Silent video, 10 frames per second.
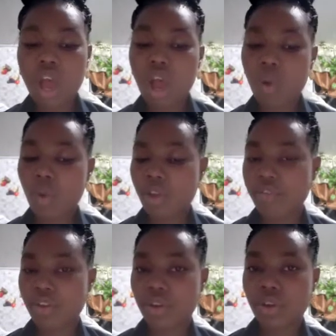
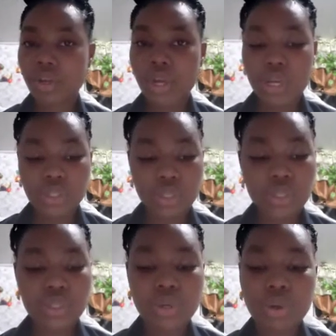However, to
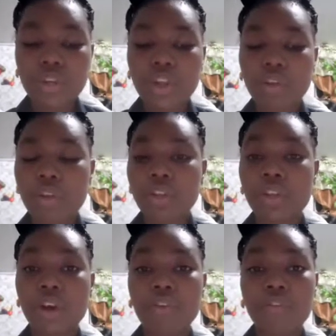show the
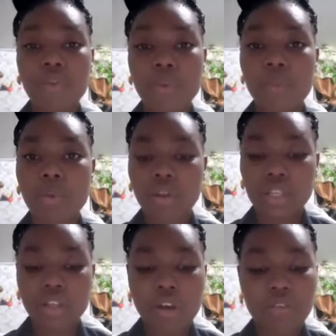critical
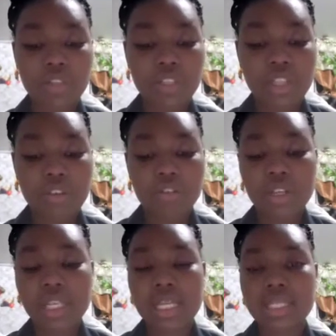viewpoint of the
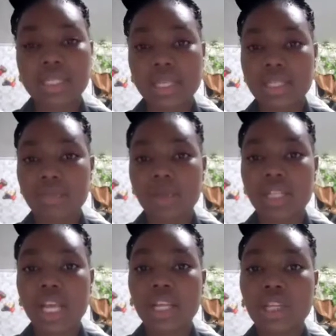different
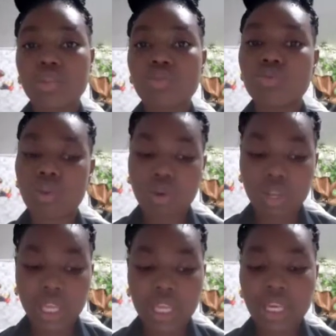assessment and its
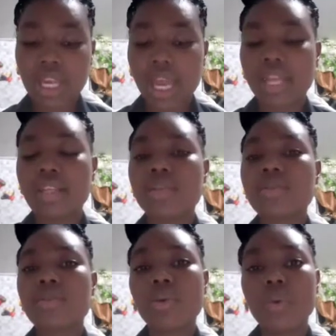role in the Guyanese
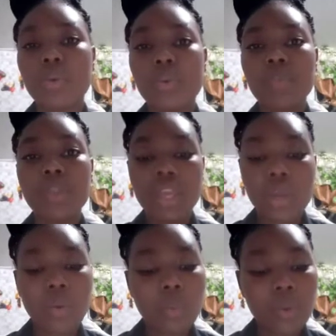school,
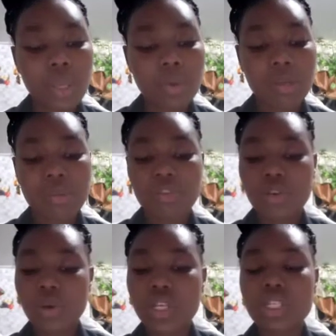we will be
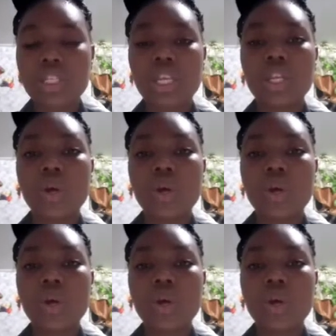focusing